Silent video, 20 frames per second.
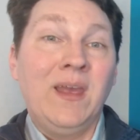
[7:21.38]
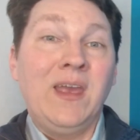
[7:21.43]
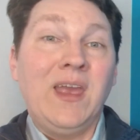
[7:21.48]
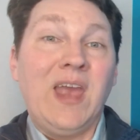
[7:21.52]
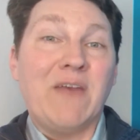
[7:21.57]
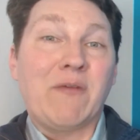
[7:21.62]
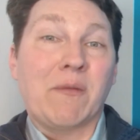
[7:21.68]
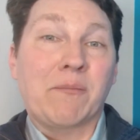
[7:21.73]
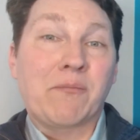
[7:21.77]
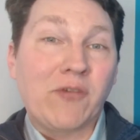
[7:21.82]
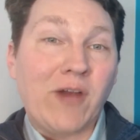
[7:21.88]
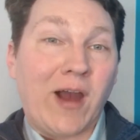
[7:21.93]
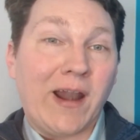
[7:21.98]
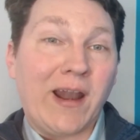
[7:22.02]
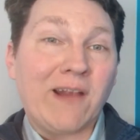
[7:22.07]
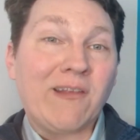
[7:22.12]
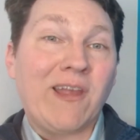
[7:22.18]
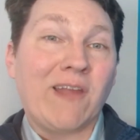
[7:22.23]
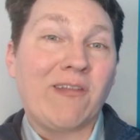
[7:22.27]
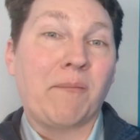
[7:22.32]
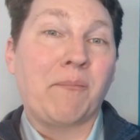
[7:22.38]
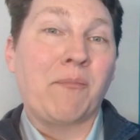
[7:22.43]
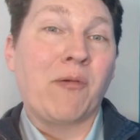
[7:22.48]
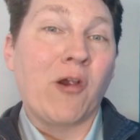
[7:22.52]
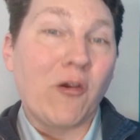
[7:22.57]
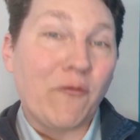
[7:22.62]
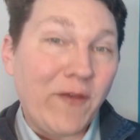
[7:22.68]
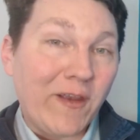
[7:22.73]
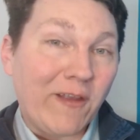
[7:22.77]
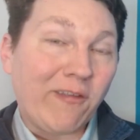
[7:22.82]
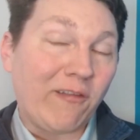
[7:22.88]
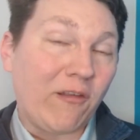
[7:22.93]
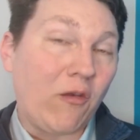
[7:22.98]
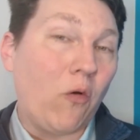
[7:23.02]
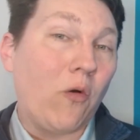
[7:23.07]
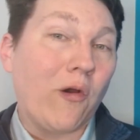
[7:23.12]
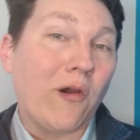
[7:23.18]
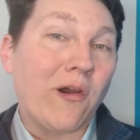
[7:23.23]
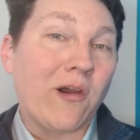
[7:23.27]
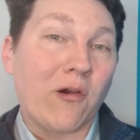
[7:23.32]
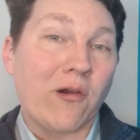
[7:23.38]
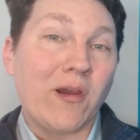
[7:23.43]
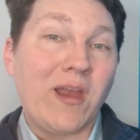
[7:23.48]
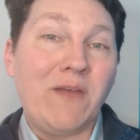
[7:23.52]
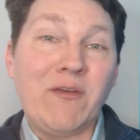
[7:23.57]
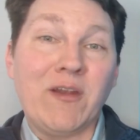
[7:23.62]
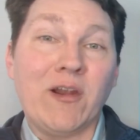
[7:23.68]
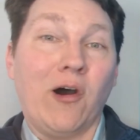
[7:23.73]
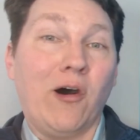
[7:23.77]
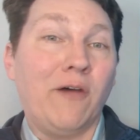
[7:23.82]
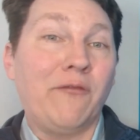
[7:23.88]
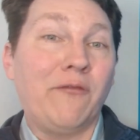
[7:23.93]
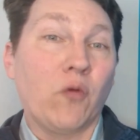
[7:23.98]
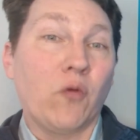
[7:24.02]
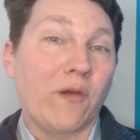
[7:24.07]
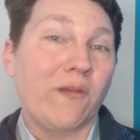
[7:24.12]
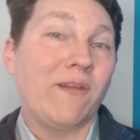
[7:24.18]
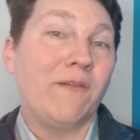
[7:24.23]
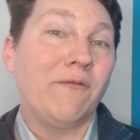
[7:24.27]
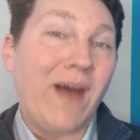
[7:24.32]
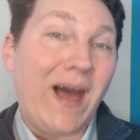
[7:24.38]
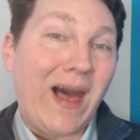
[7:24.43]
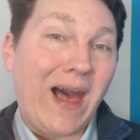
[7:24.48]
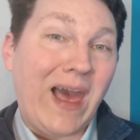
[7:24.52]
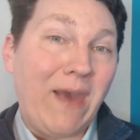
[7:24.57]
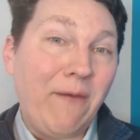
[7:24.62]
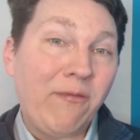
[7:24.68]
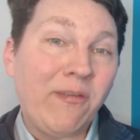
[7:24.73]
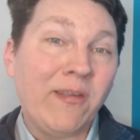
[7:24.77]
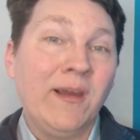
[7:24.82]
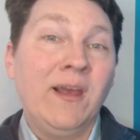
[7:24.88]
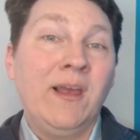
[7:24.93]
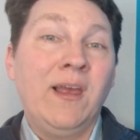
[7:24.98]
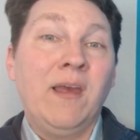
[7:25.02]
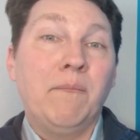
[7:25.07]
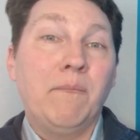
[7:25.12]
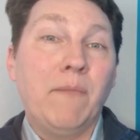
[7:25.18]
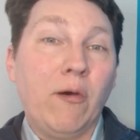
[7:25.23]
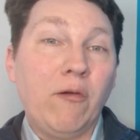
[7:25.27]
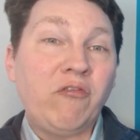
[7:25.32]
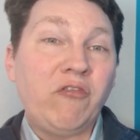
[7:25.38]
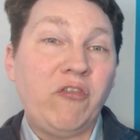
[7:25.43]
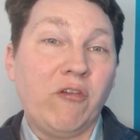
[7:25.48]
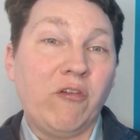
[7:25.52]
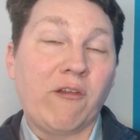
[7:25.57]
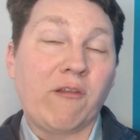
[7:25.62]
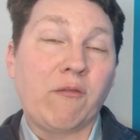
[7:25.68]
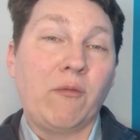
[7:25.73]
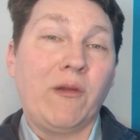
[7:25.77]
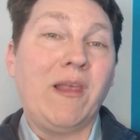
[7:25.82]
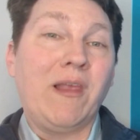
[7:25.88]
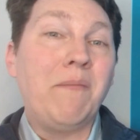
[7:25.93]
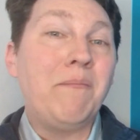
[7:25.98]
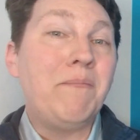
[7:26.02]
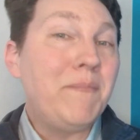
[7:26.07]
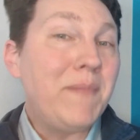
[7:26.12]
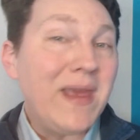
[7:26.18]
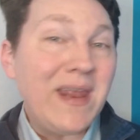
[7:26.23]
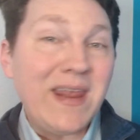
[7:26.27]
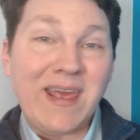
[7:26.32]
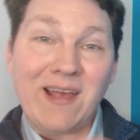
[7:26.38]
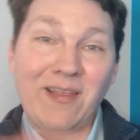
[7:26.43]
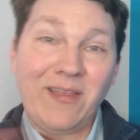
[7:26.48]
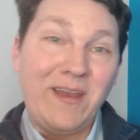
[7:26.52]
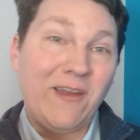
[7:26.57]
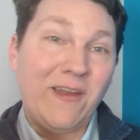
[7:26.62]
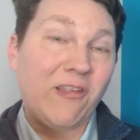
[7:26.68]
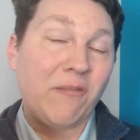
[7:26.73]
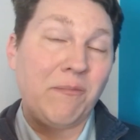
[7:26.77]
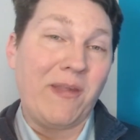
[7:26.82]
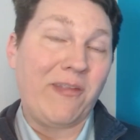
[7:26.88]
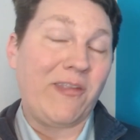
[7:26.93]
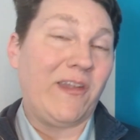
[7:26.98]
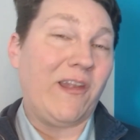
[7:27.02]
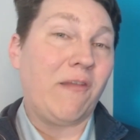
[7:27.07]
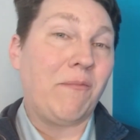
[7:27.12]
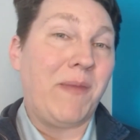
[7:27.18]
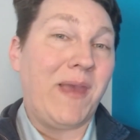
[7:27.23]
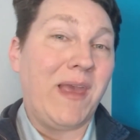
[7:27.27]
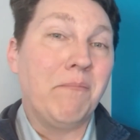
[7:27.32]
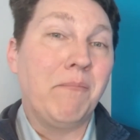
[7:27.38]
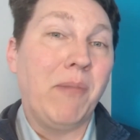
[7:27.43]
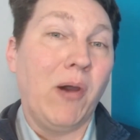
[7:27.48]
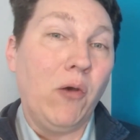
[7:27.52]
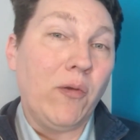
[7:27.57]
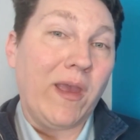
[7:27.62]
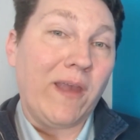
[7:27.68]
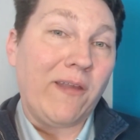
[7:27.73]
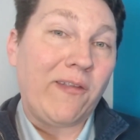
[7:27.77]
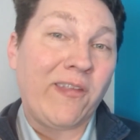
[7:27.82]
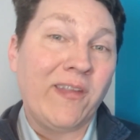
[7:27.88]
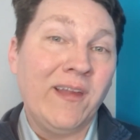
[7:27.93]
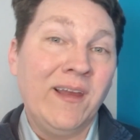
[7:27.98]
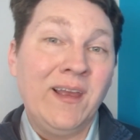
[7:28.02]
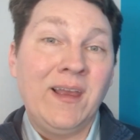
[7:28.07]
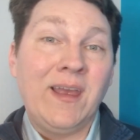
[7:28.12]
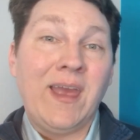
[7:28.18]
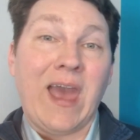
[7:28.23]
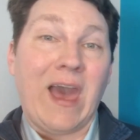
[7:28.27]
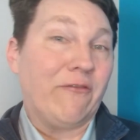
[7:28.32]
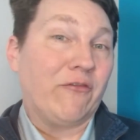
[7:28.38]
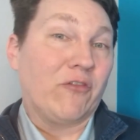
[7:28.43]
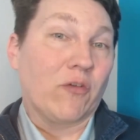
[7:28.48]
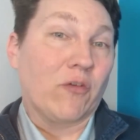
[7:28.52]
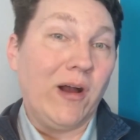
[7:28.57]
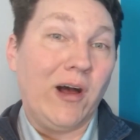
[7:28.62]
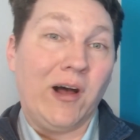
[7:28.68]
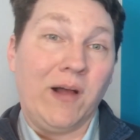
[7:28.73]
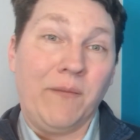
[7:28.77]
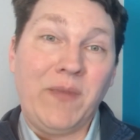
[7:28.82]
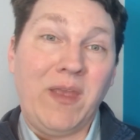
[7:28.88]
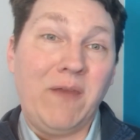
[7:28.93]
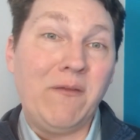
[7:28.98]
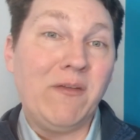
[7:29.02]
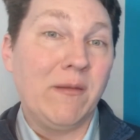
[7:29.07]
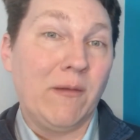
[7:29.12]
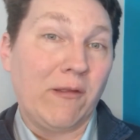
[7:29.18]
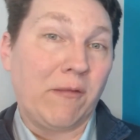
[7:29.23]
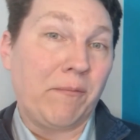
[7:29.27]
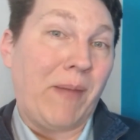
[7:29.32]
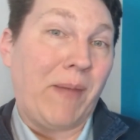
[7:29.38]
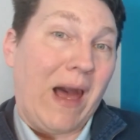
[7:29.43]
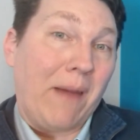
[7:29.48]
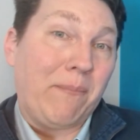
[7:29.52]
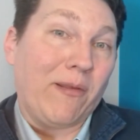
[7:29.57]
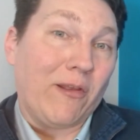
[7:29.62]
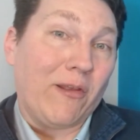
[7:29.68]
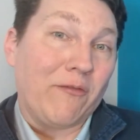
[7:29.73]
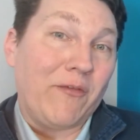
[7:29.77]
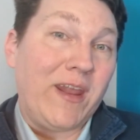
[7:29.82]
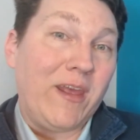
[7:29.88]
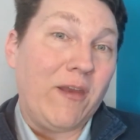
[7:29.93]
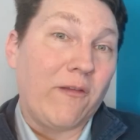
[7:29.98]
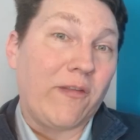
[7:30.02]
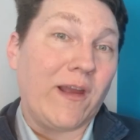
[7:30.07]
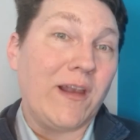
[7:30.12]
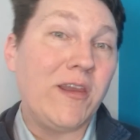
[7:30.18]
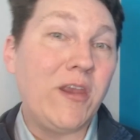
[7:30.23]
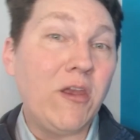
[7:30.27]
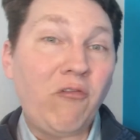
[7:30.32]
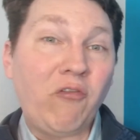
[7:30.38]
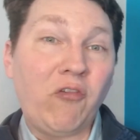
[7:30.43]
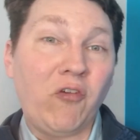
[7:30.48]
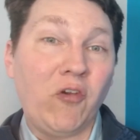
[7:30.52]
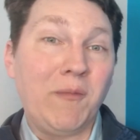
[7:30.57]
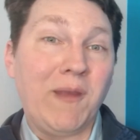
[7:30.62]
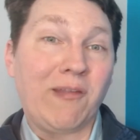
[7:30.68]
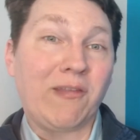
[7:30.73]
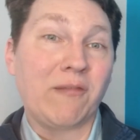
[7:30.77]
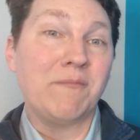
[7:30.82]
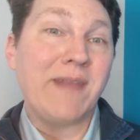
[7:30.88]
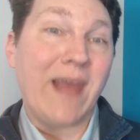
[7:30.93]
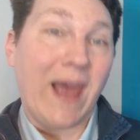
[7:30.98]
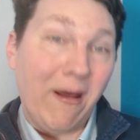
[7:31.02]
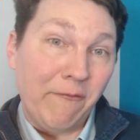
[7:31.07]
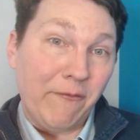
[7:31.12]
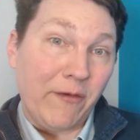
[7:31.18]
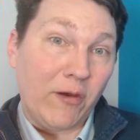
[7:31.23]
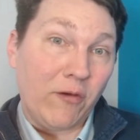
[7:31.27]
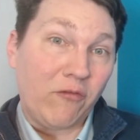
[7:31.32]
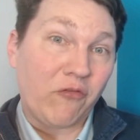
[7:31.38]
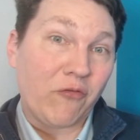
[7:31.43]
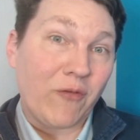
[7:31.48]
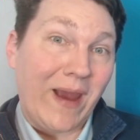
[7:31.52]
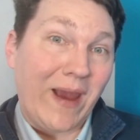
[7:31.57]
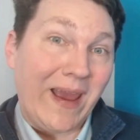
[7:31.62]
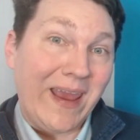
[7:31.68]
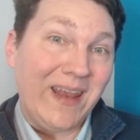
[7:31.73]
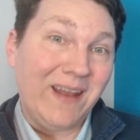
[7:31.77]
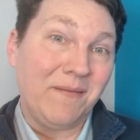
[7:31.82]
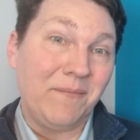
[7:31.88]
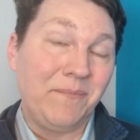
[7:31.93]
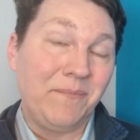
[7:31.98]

If a product has a perfect score, or even all 4s and 5s, most users will immediately dismiss it as being bogus. After all, even the most popular videos on YouTube get some downvotes, right?